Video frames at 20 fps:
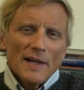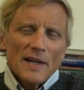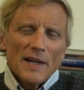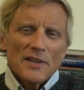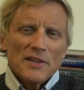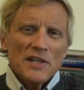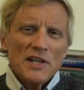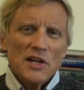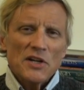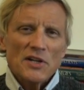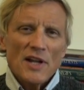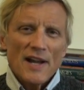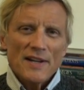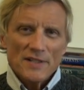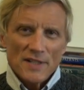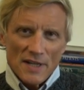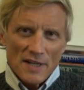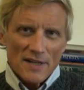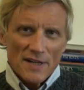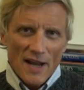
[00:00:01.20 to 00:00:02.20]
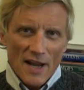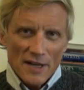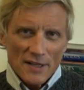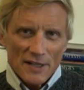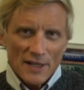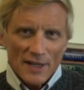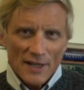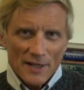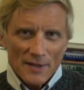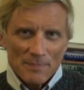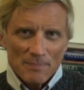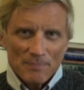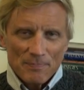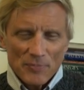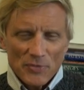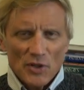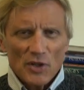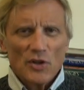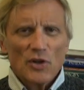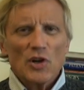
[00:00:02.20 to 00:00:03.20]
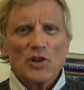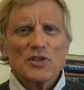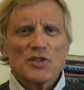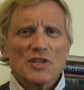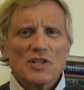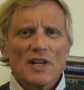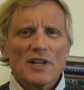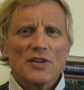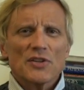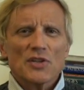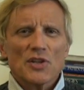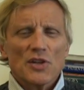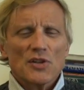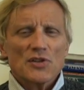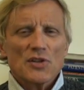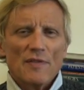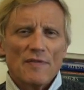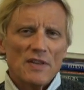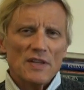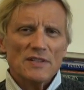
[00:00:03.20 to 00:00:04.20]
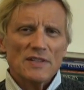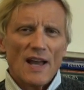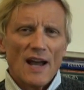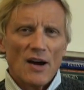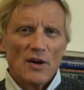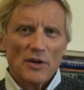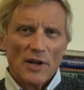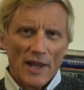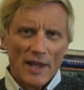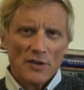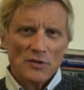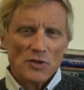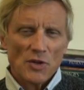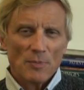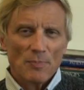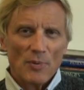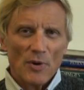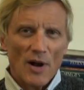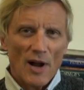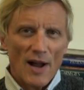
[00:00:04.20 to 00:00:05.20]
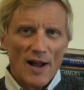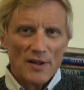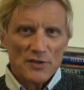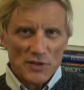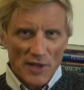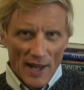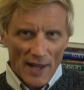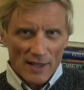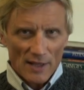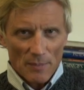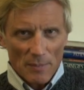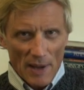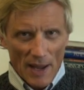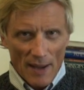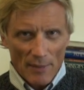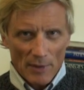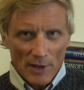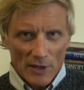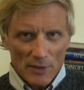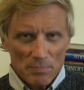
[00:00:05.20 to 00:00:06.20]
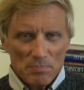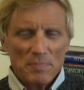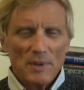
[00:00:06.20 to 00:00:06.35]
In the year 1919, the good citizens of the town Enterprise, Alabama,